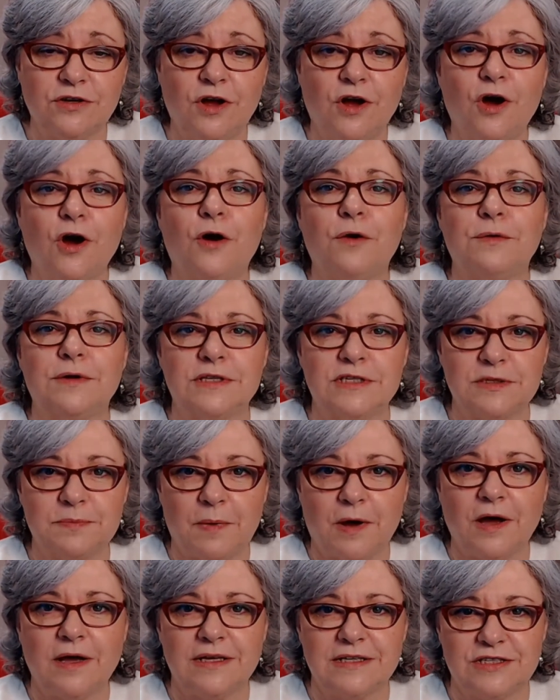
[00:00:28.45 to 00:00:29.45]
or
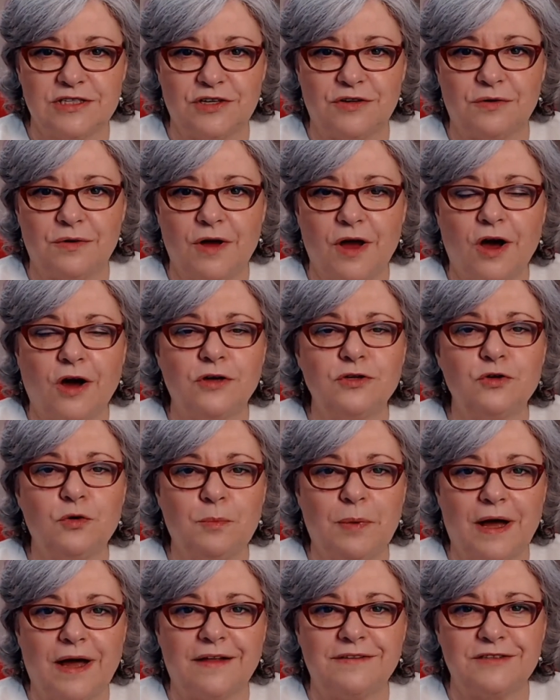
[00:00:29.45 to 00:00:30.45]
inspires you on your
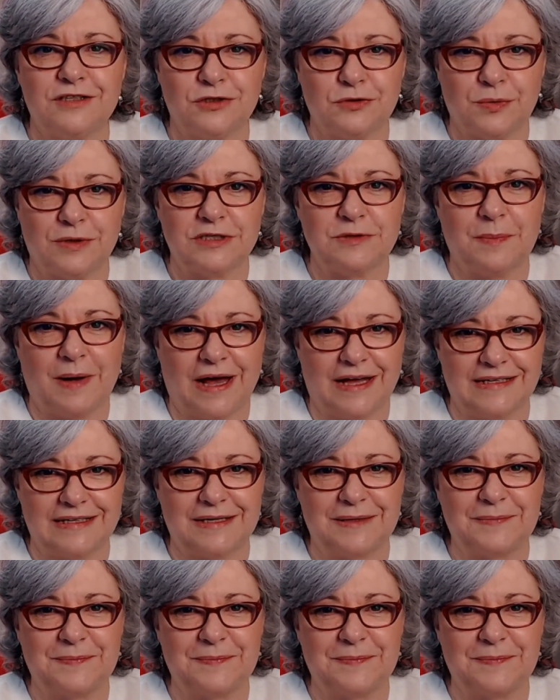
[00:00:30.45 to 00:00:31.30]
path to Twitch Partner.